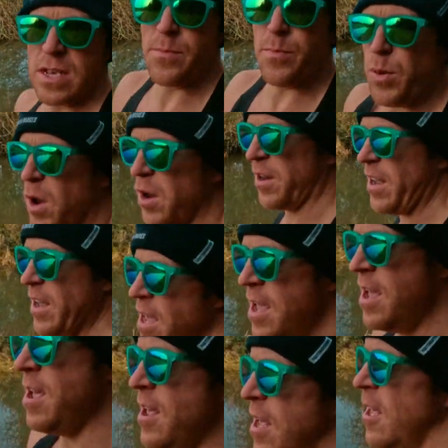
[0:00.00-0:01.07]
plodding.
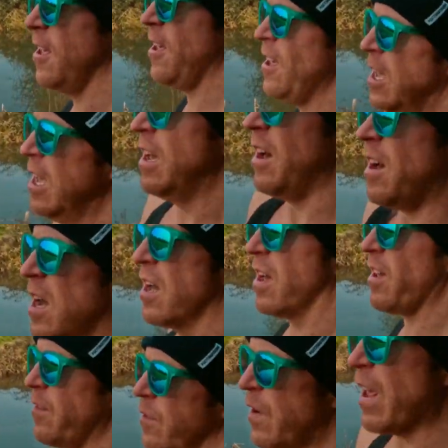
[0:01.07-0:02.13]

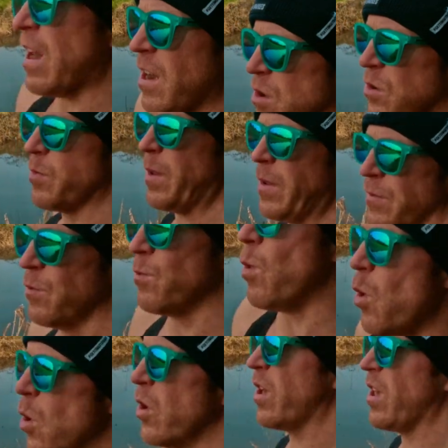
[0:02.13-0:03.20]
I've had a little bit of a
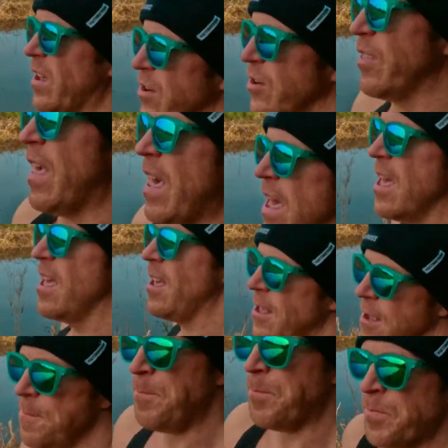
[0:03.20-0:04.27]
walk here and there.
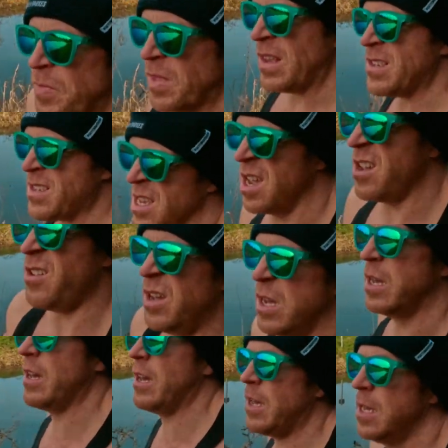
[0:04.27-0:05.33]
So
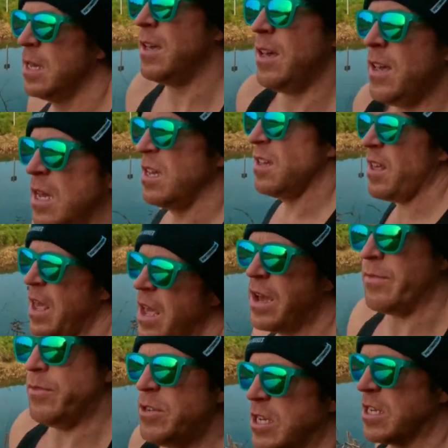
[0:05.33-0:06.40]
yeah,
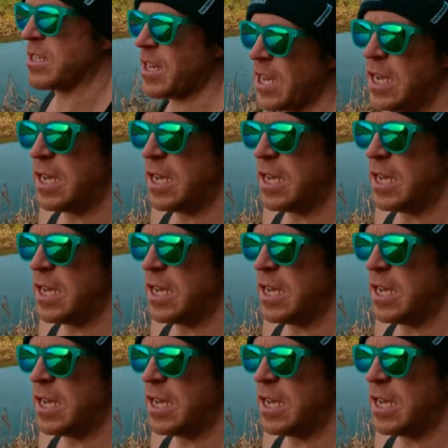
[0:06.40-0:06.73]
we're just